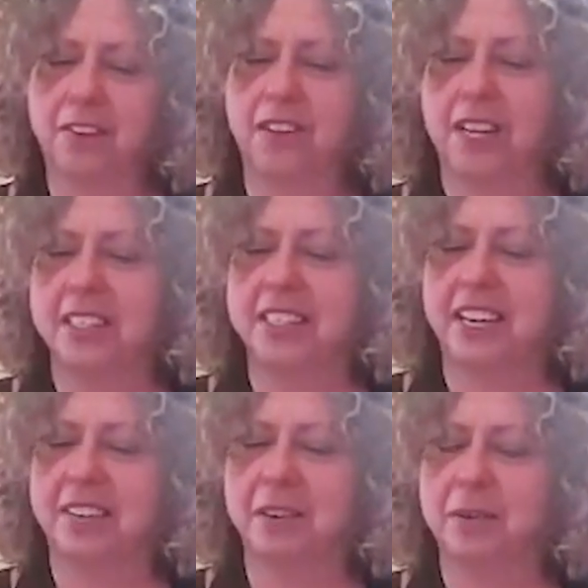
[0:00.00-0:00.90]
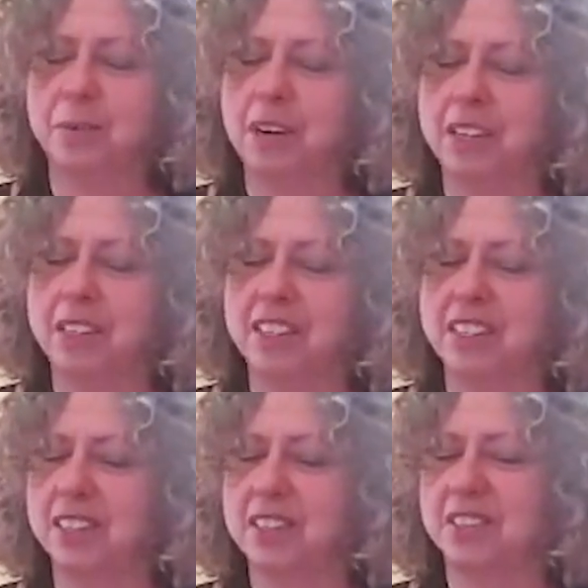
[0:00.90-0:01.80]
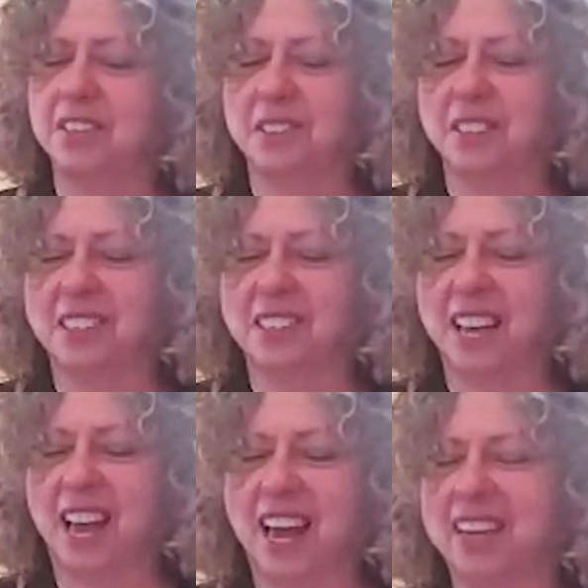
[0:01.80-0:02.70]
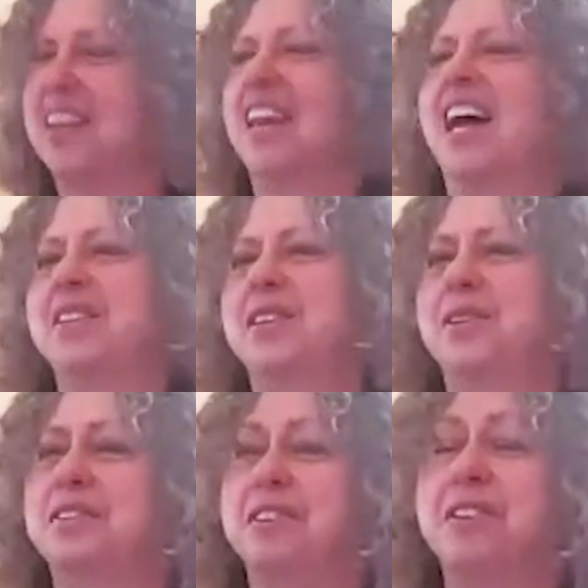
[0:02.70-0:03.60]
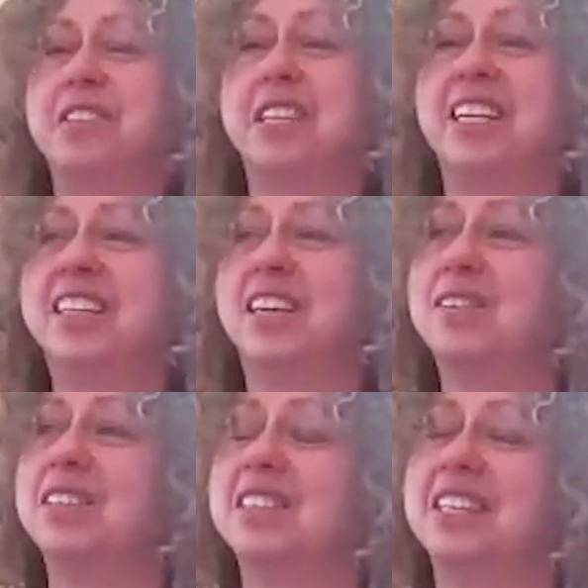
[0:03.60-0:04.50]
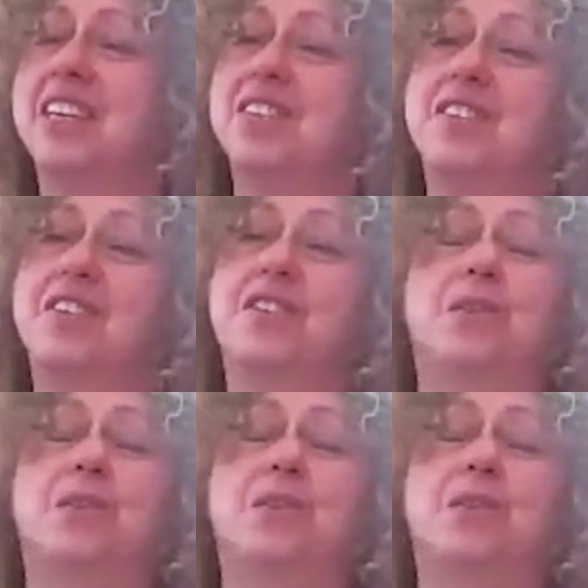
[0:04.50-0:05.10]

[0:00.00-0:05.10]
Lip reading: Shantideva was a student at Nalanda University. That was the ancient